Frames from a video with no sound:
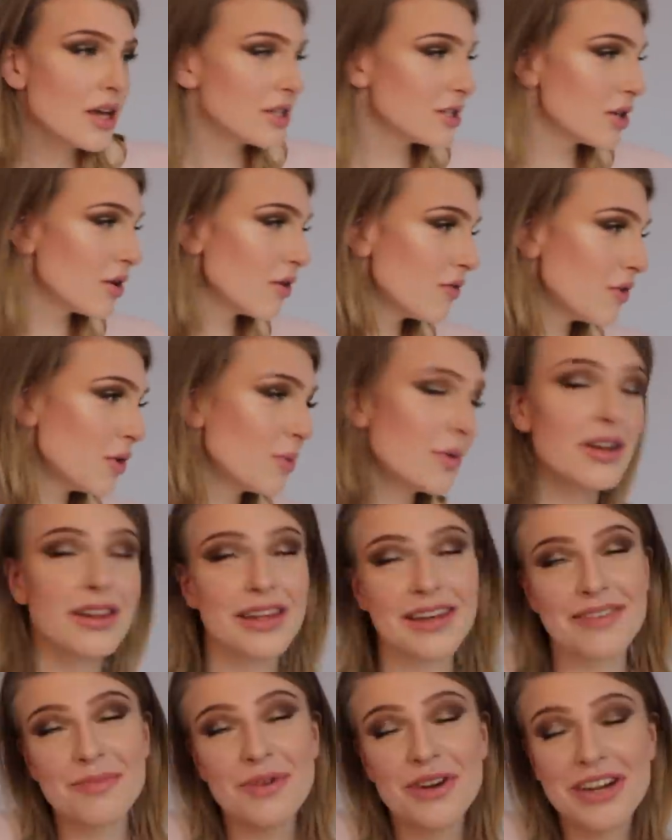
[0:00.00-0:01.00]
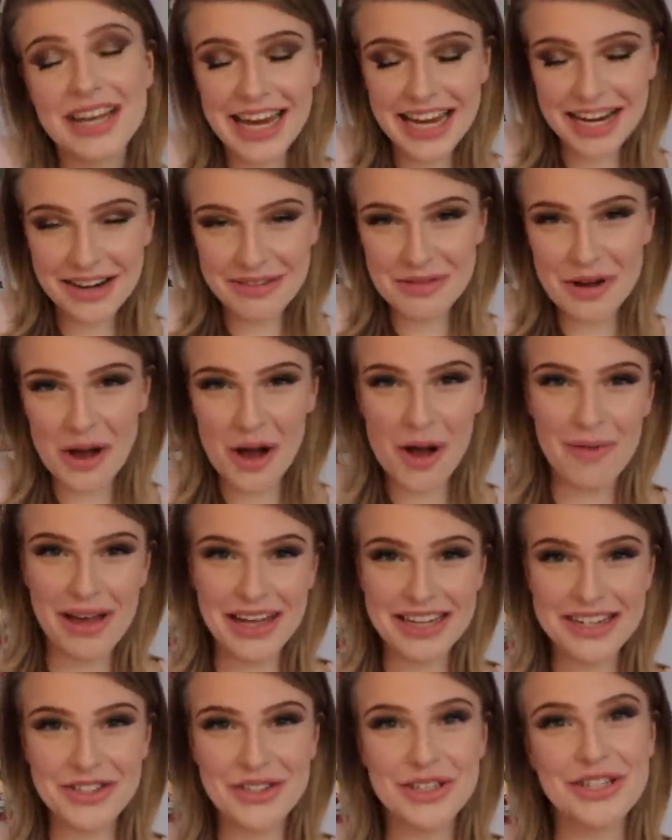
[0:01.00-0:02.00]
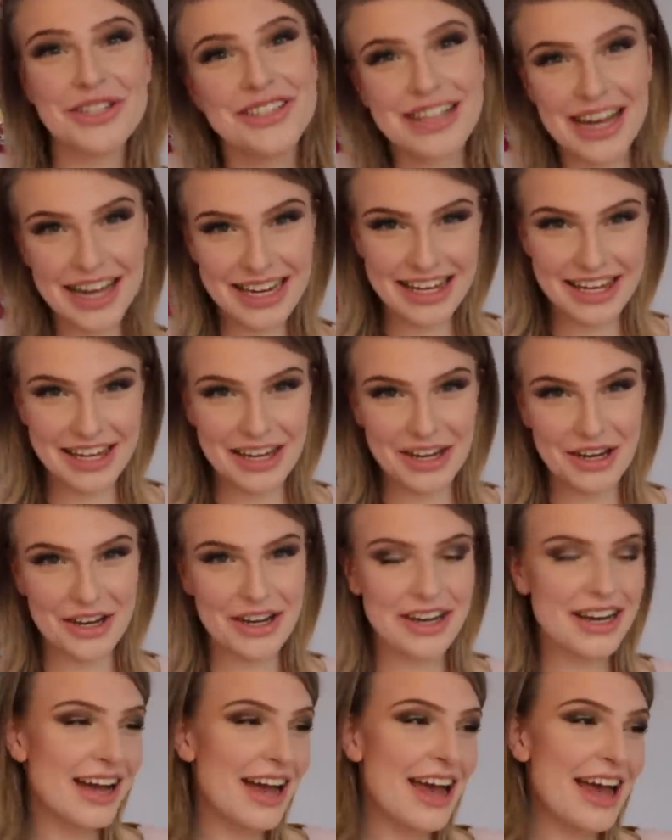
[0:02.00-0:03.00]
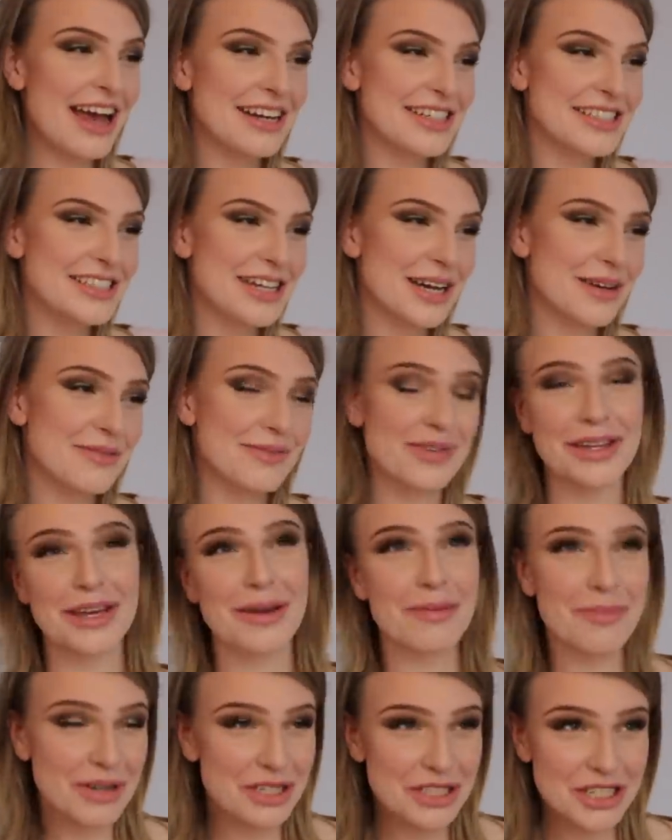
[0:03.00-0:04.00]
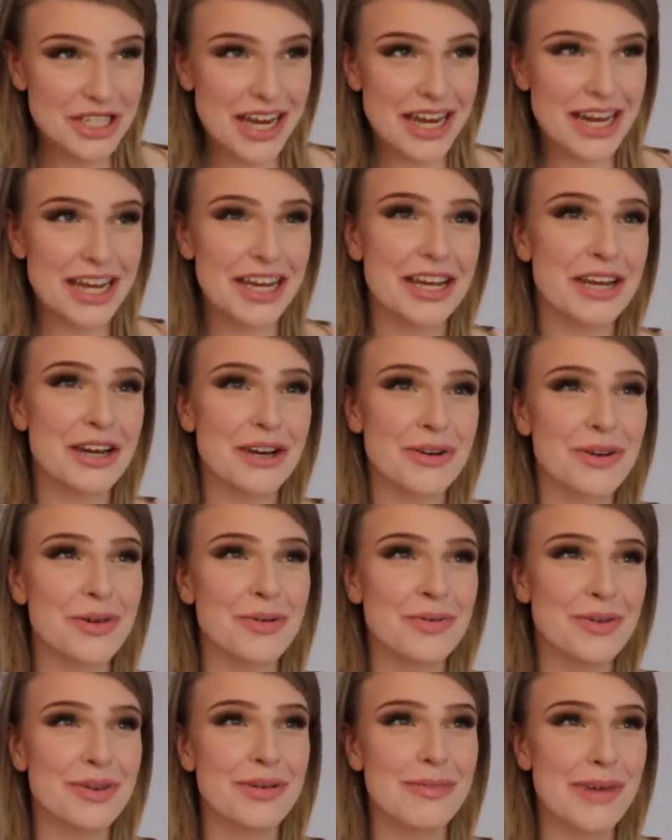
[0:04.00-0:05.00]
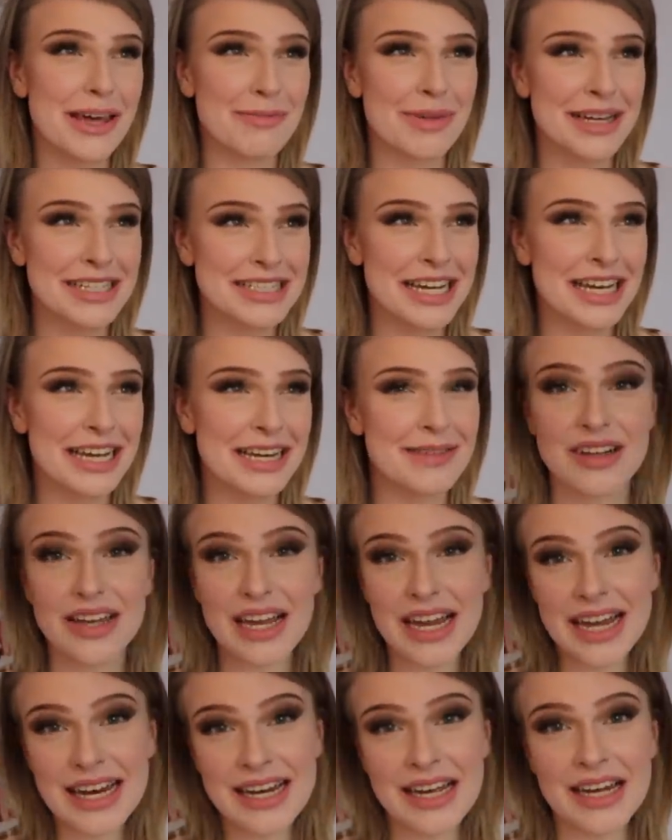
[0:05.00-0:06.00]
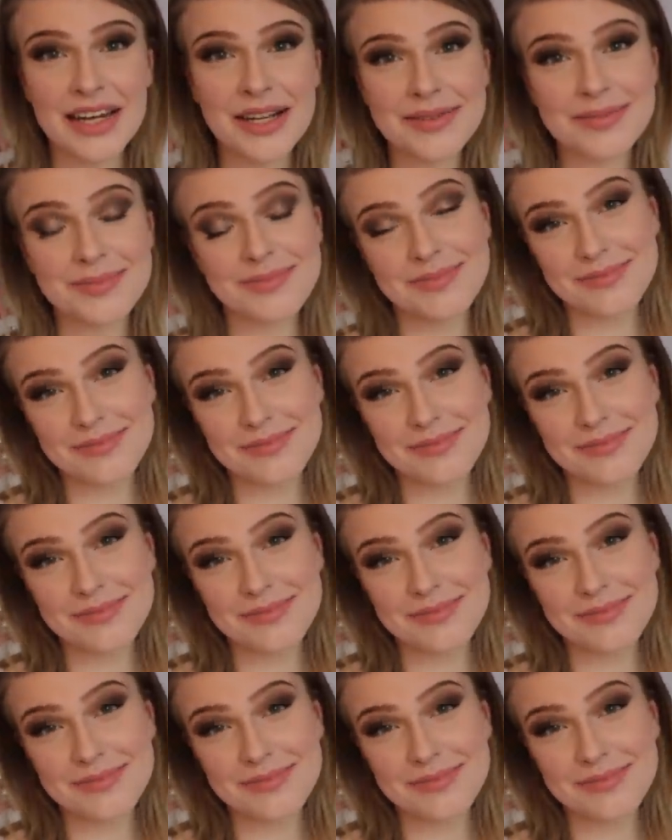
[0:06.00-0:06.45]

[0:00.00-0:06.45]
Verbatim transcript: So if you want to leave more negative comments, you can do that here and uh, I really appreciate it. You know, you really make my day. Eat it.